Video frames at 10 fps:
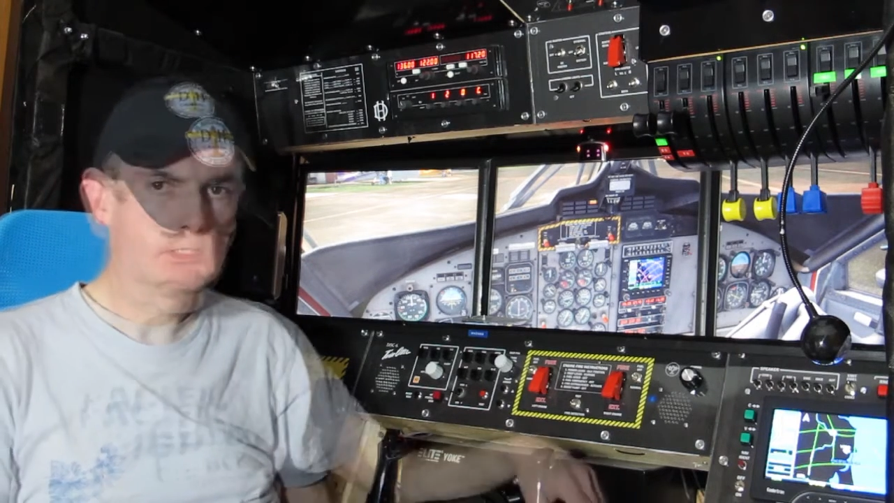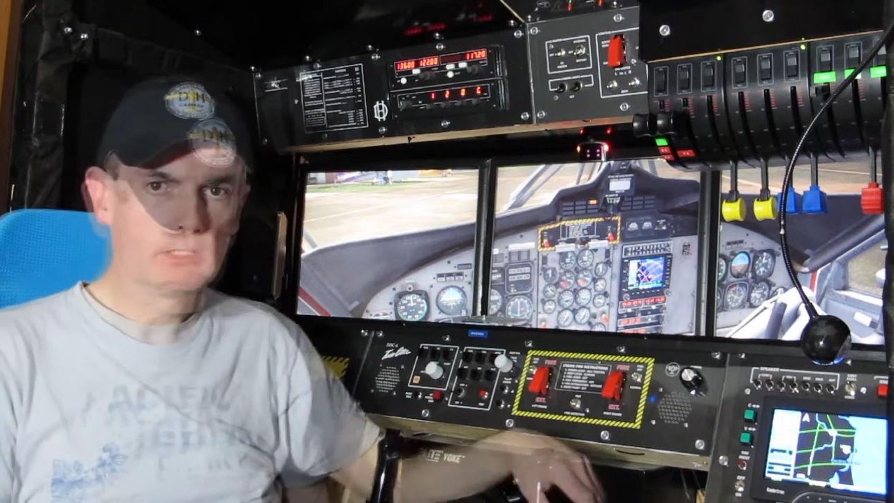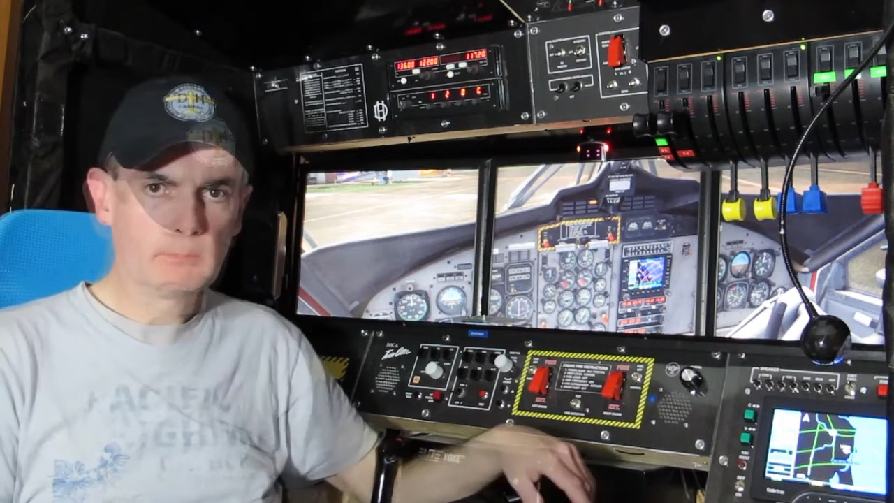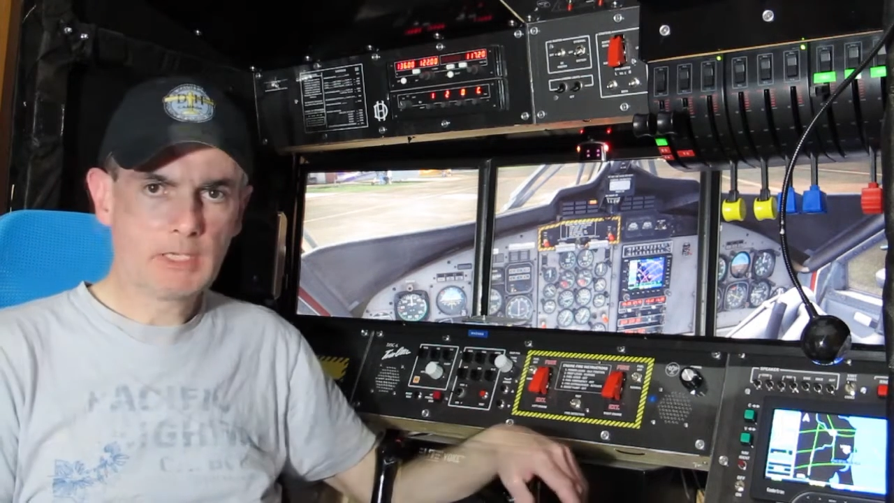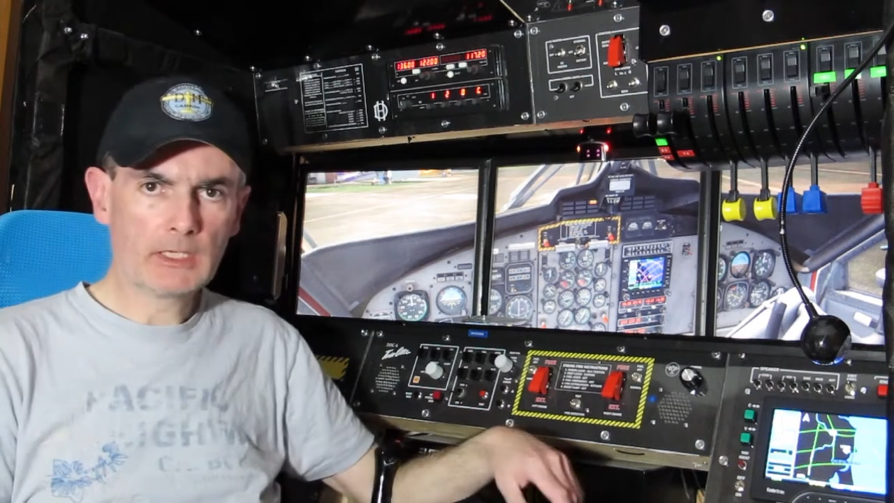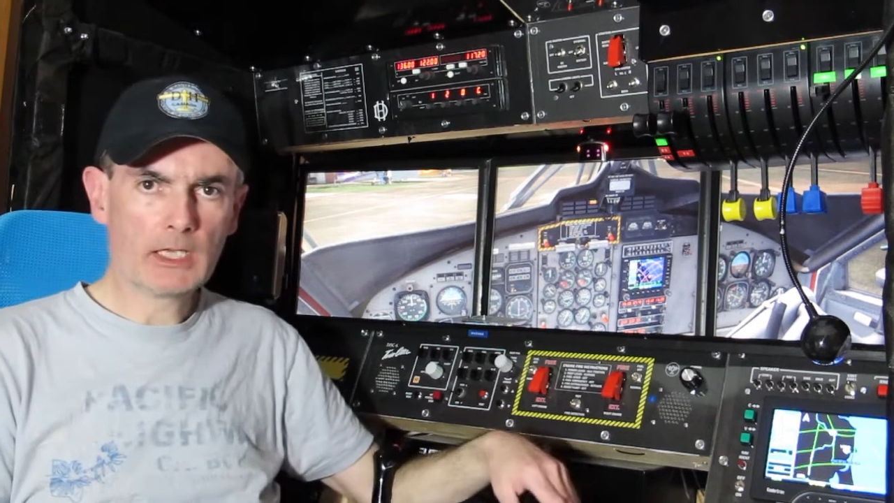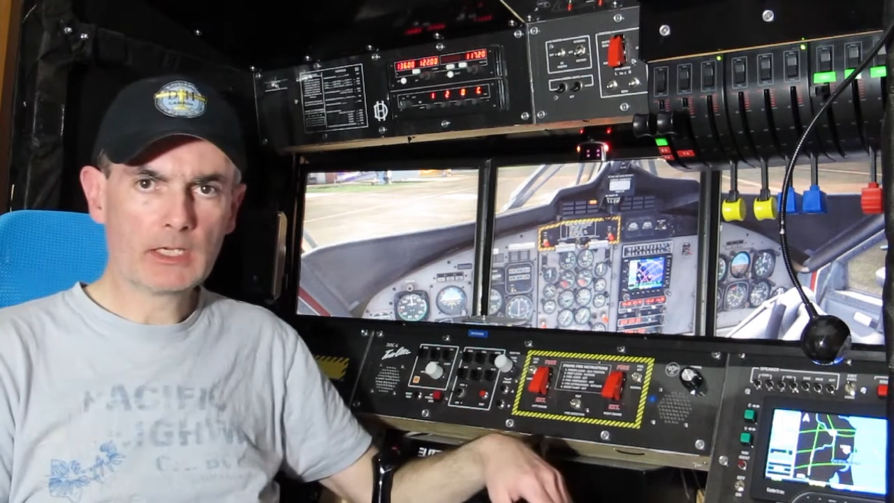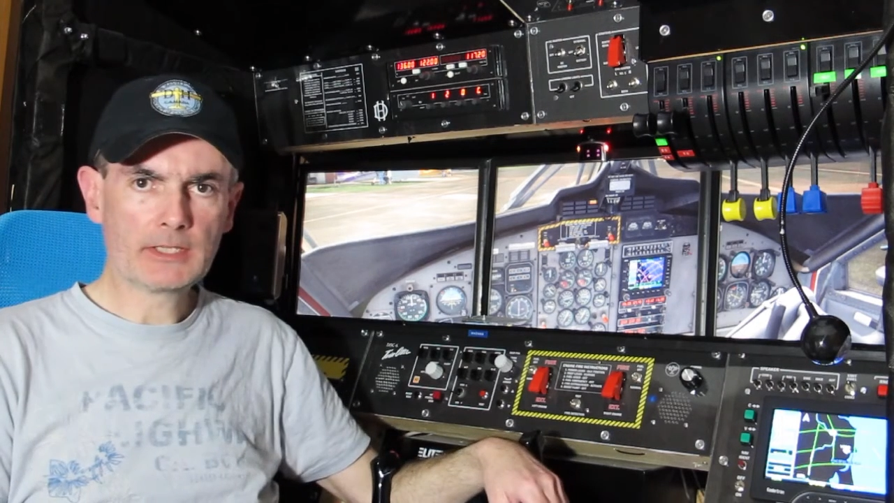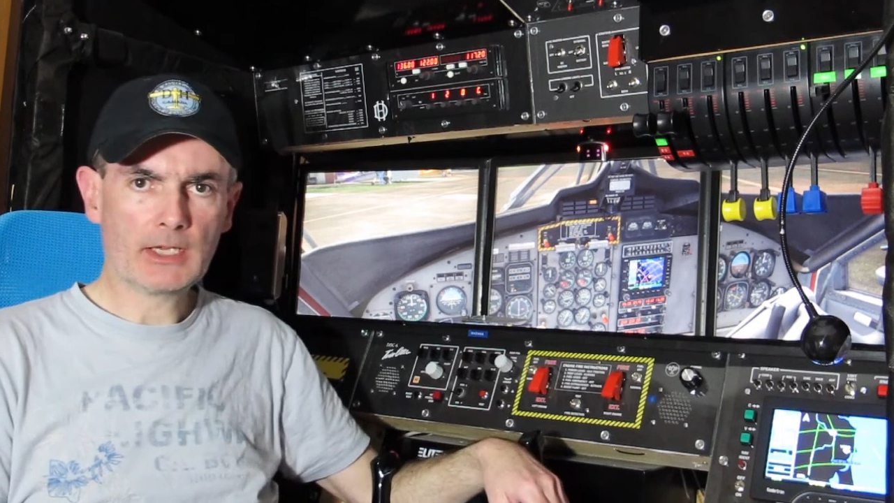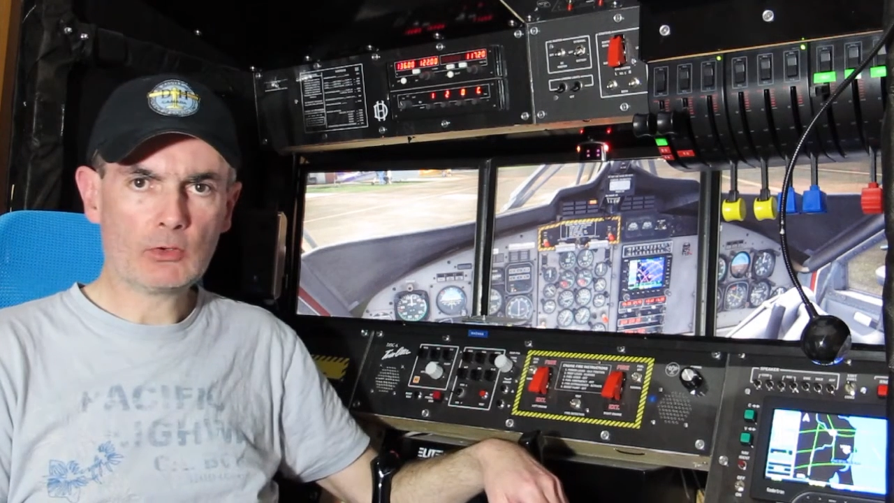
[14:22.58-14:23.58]
And by and
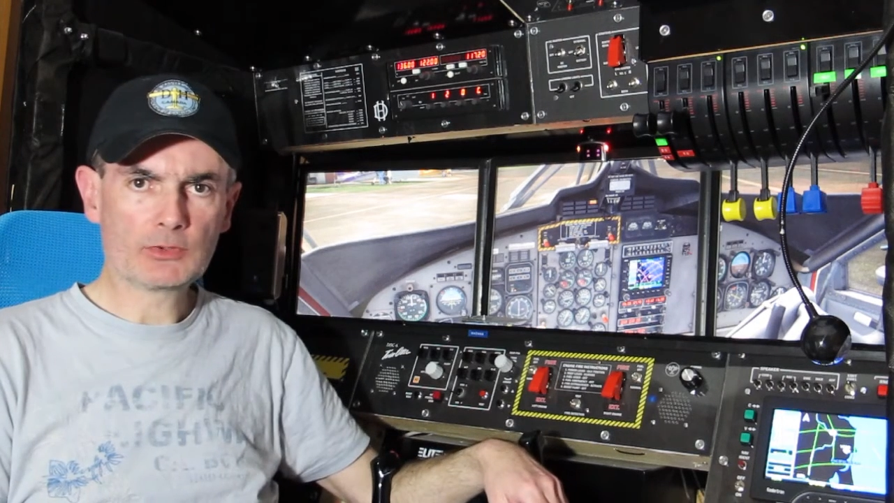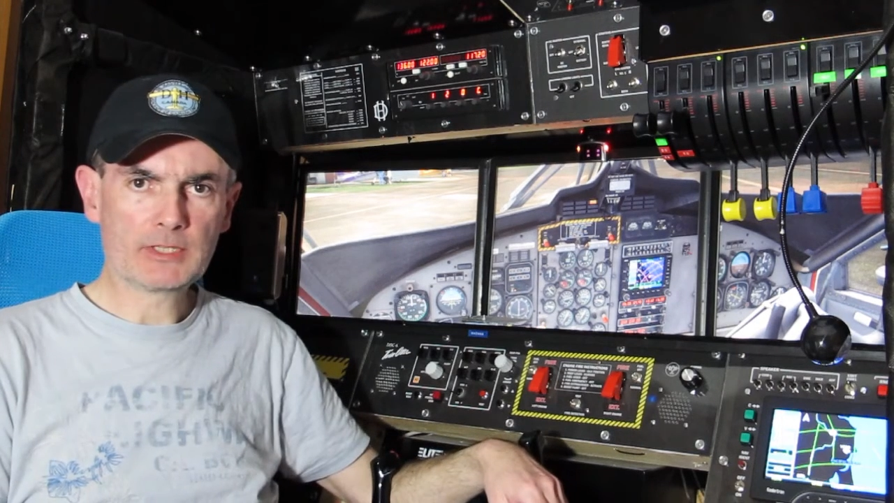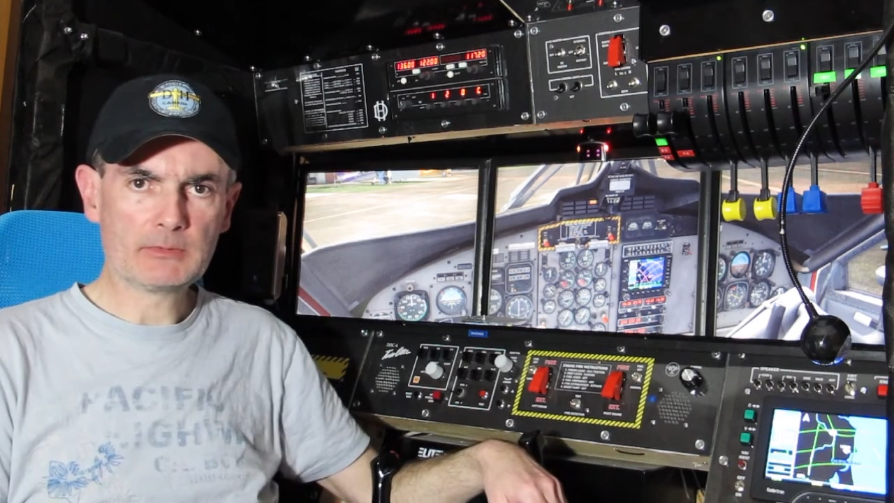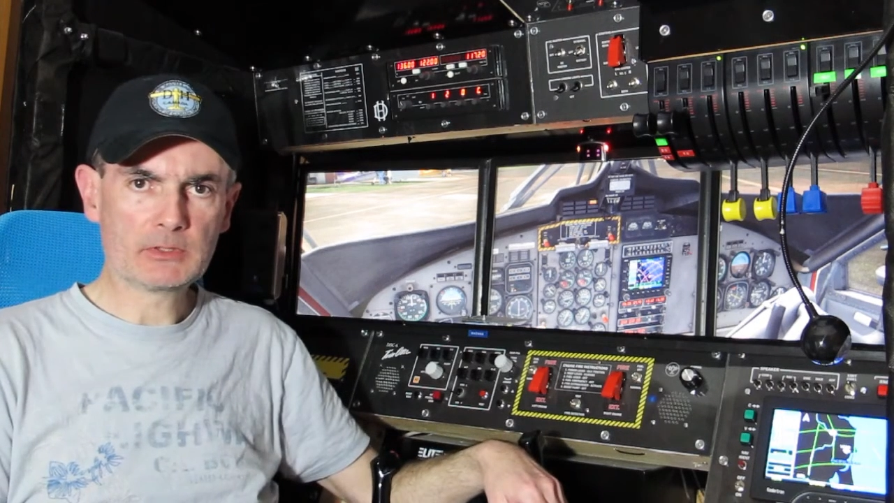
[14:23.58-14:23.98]
large that all seems